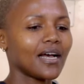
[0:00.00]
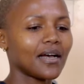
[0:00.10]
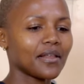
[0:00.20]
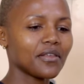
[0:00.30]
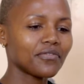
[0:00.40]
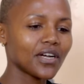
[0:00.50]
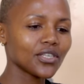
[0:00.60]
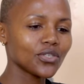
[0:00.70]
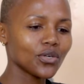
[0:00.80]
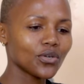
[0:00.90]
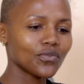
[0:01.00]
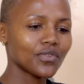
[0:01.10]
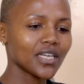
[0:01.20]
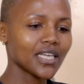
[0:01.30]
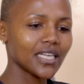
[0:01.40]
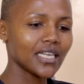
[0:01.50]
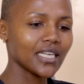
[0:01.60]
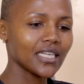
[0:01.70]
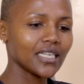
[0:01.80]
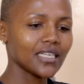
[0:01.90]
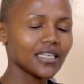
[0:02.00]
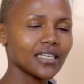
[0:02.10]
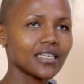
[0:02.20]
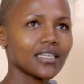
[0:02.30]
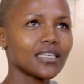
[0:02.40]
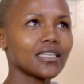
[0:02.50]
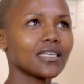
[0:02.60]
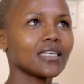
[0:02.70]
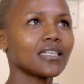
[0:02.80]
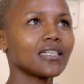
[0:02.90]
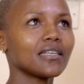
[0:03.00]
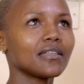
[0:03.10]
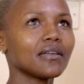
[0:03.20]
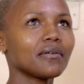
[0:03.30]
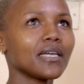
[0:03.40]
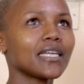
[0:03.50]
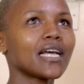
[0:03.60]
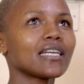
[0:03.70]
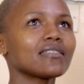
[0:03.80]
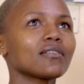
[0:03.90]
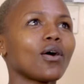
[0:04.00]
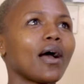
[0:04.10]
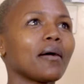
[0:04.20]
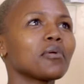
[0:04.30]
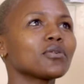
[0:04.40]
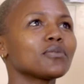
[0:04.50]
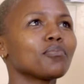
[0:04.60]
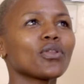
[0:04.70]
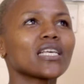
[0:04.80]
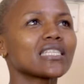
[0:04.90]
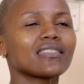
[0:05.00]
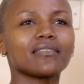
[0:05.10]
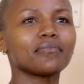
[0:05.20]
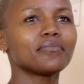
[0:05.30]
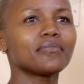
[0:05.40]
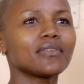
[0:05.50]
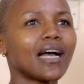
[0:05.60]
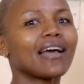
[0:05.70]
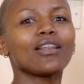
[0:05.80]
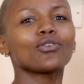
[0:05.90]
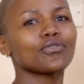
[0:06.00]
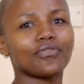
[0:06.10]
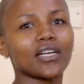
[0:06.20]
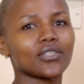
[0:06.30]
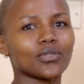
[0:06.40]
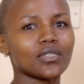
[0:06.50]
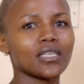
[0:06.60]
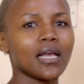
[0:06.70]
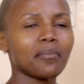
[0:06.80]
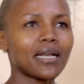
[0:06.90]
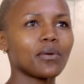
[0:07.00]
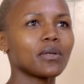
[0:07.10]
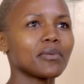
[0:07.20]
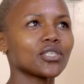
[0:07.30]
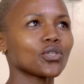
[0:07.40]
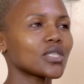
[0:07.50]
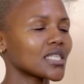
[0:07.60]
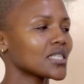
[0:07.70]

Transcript: The function of the kidney, it has about more than a lot of functions, but I will mention